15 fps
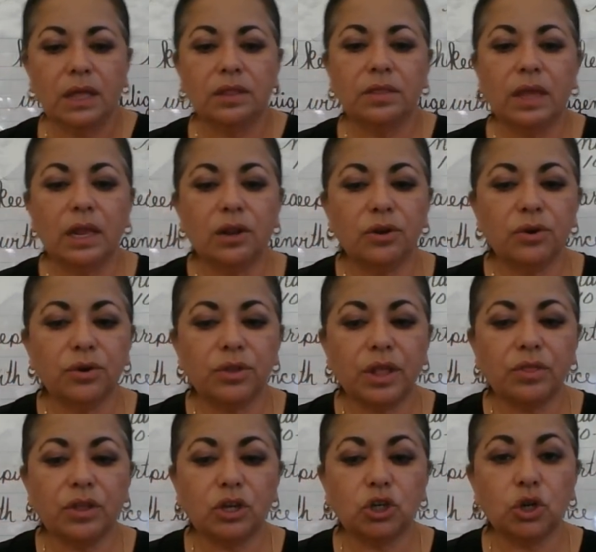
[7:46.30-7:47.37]
They learned
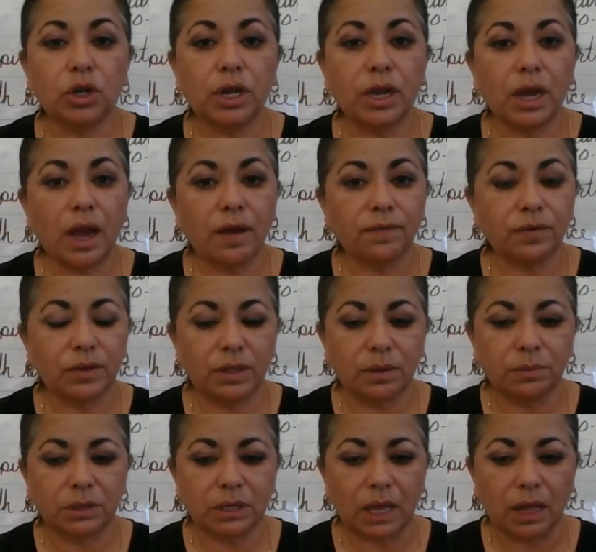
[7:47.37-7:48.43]
that they should govern
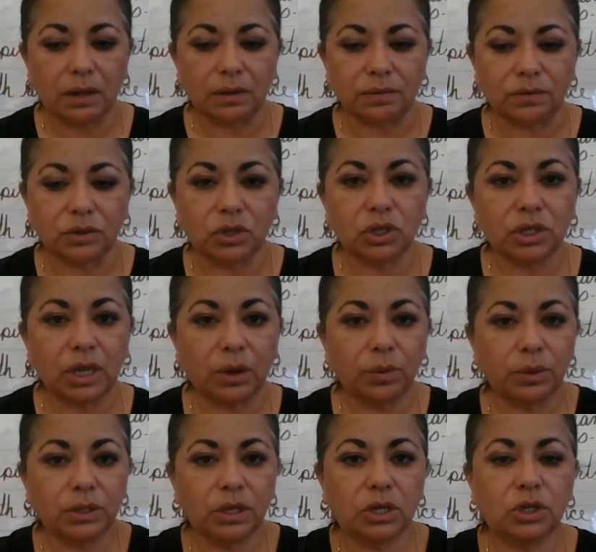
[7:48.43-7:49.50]
themselves, just like
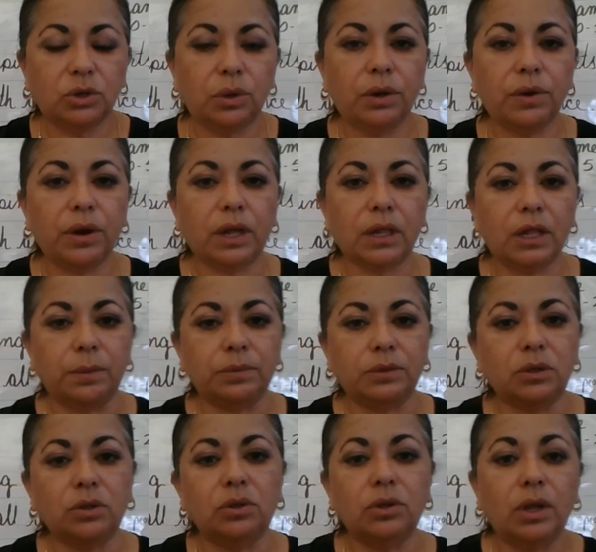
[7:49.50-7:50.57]
we teach you here at KLIP
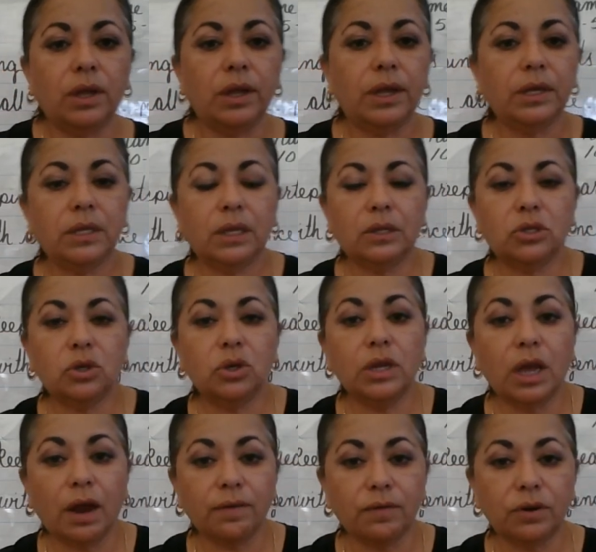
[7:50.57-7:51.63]
to, to
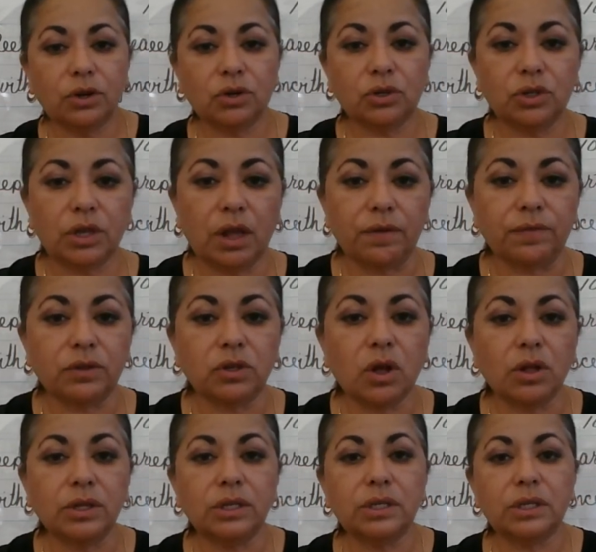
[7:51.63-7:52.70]
govern yourself. It's
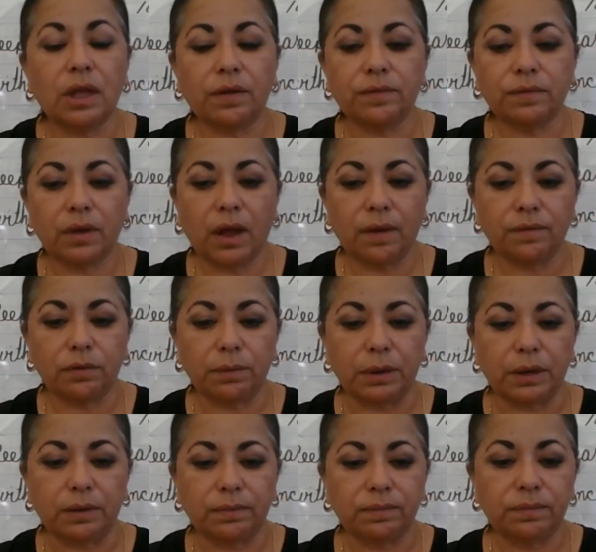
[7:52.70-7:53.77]
called self
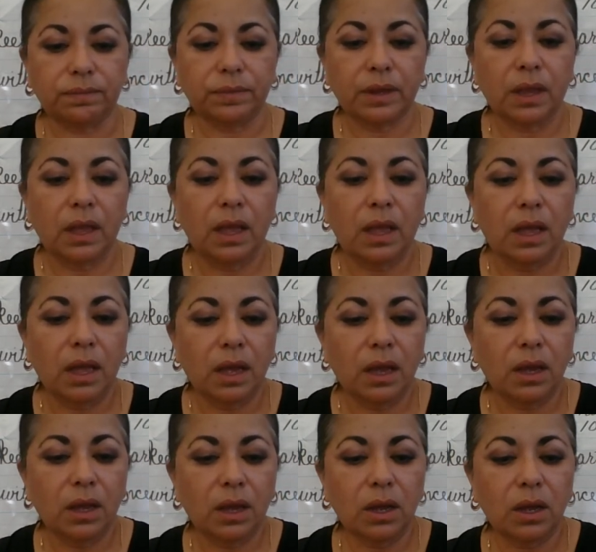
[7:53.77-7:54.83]
government.
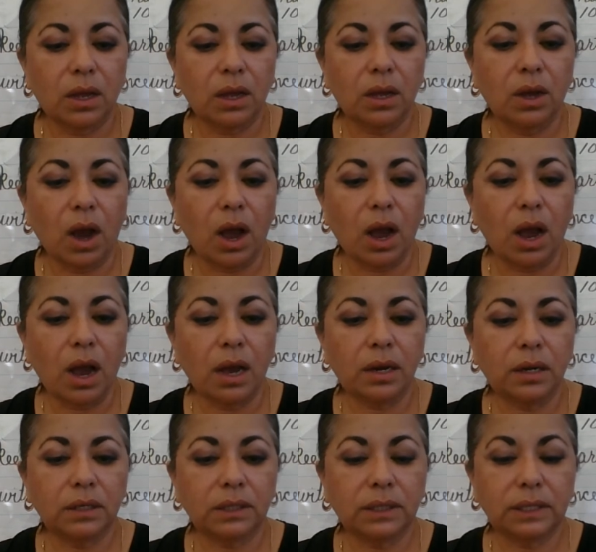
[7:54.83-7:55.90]
God
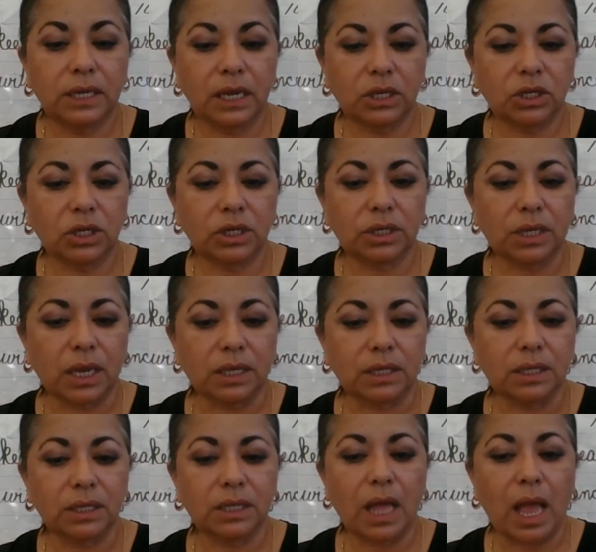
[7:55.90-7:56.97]
teaches
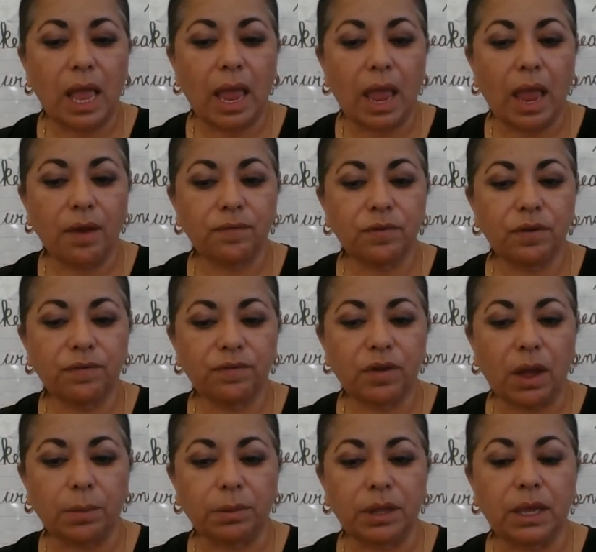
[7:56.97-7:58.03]
us that every
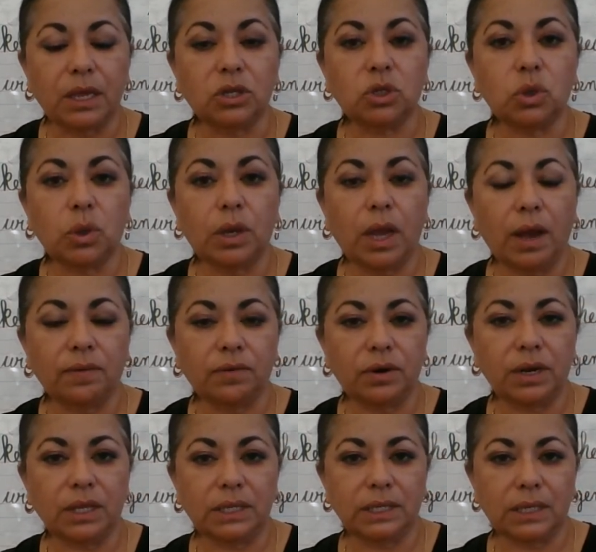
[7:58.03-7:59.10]
family is to
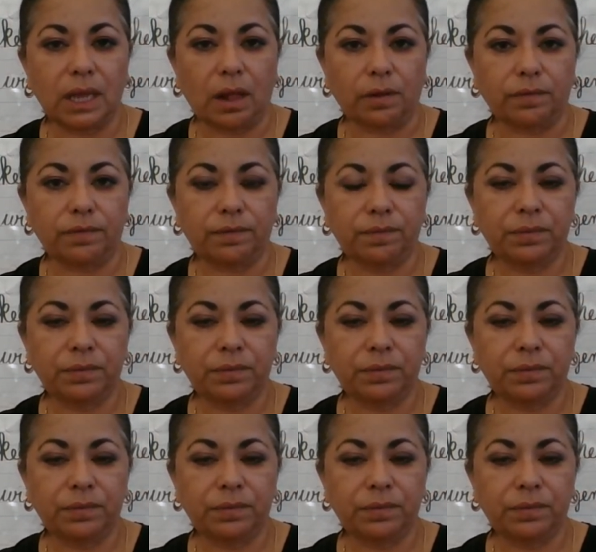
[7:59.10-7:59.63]
govern itself.